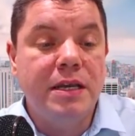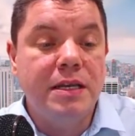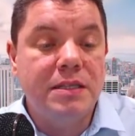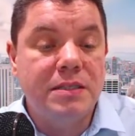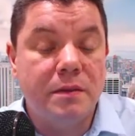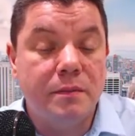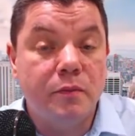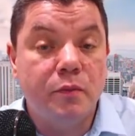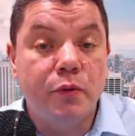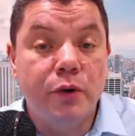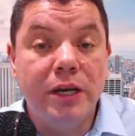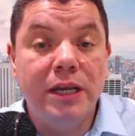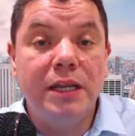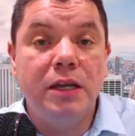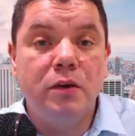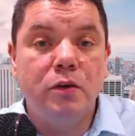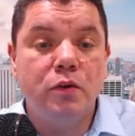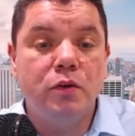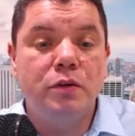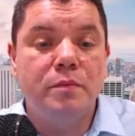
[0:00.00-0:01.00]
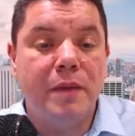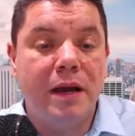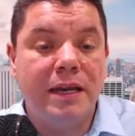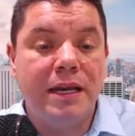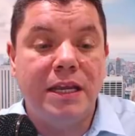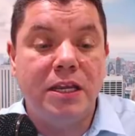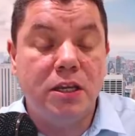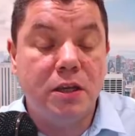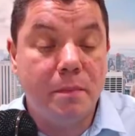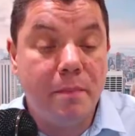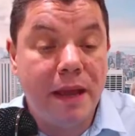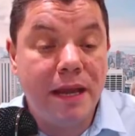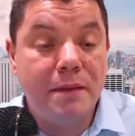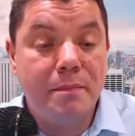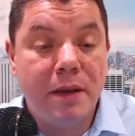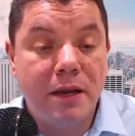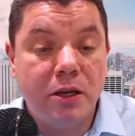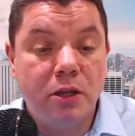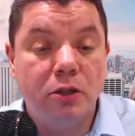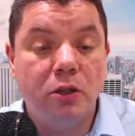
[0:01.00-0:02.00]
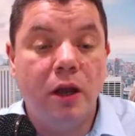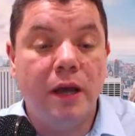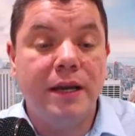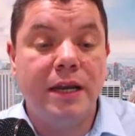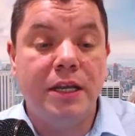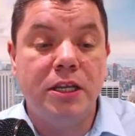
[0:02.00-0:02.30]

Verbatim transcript: some really good money, and you can make money online,